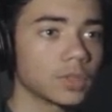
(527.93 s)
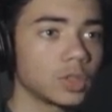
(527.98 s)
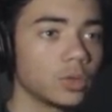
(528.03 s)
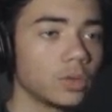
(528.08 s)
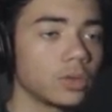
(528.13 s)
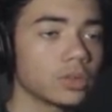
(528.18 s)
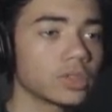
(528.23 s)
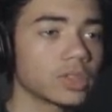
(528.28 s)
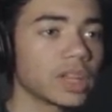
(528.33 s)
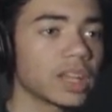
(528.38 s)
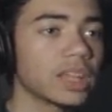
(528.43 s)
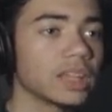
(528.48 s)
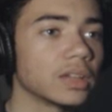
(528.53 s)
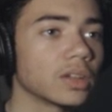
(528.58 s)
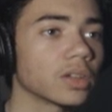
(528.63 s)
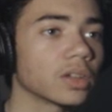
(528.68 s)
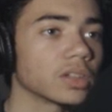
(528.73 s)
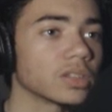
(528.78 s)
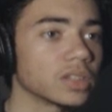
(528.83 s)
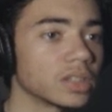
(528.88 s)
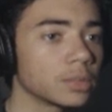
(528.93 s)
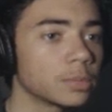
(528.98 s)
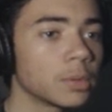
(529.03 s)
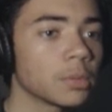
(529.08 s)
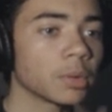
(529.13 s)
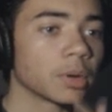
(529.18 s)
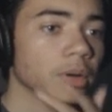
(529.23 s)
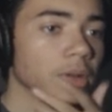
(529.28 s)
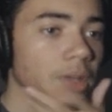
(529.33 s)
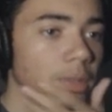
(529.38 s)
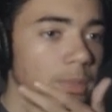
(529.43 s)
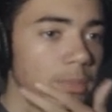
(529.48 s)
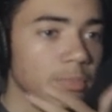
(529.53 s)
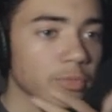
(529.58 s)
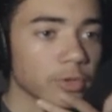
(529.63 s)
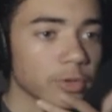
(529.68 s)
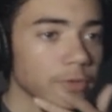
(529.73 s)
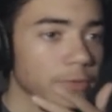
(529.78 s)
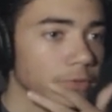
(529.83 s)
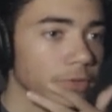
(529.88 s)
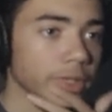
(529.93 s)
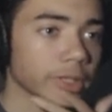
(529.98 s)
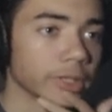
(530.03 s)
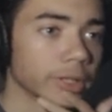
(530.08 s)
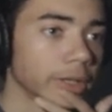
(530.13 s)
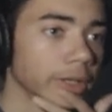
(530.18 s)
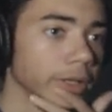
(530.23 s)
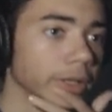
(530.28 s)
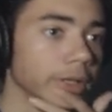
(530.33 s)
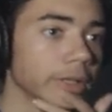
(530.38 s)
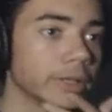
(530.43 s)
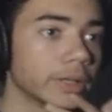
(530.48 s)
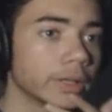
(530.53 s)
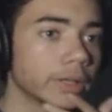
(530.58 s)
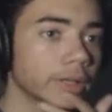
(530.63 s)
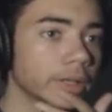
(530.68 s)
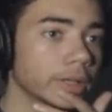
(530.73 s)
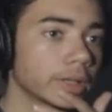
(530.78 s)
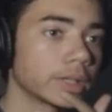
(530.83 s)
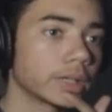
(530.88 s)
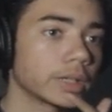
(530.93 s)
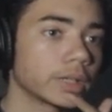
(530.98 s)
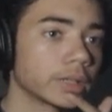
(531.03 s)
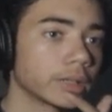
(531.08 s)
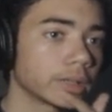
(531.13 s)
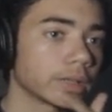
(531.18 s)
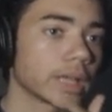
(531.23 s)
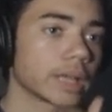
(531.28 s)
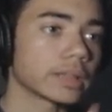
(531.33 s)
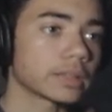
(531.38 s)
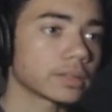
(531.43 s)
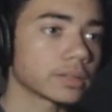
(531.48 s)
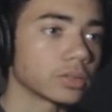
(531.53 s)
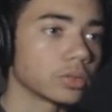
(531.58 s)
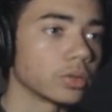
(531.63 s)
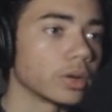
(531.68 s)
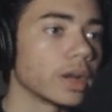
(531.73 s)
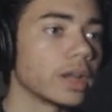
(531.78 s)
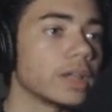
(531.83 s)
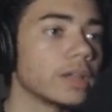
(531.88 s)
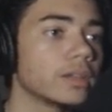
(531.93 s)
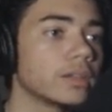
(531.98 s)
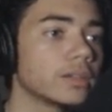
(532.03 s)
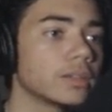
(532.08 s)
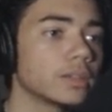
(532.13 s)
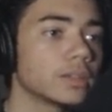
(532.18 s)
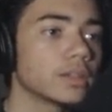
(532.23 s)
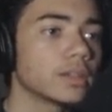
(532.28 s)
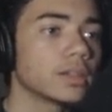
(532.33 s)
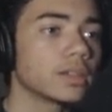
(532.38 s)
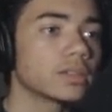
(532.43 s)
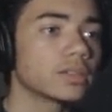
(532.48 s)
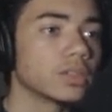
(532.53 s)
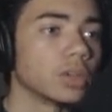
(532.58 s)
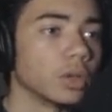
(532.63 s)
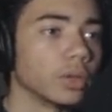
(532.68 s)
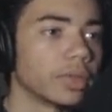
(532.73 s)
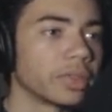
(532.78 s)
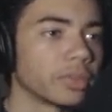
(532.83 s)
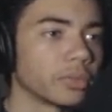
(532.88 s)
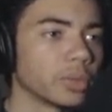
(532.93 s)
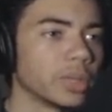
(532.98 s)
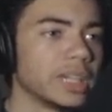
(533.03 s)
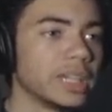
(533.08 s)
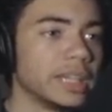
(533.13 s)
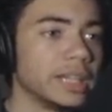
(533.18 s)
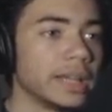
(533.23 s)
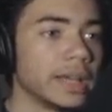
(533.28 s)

Two hundred eight. Okay, so these people are gonna be pretty freaking hard. That's great. So three.